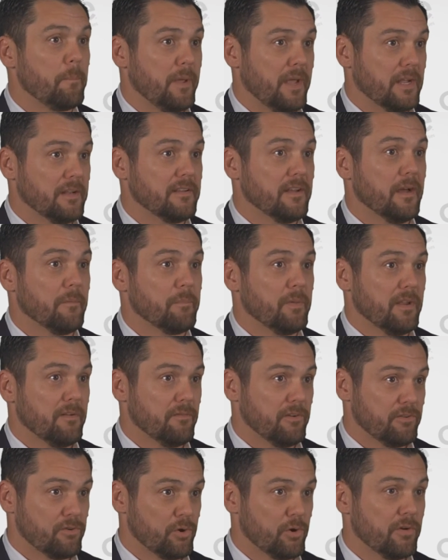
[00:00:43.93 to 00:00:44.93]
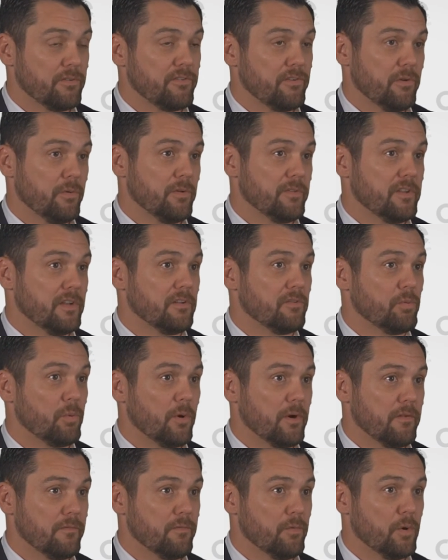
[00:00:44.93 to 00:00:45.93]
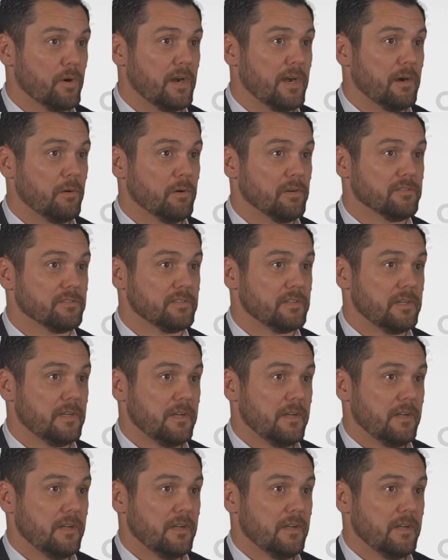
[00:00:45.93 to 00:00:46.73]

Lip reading: picked up and returned to you within 24 hours.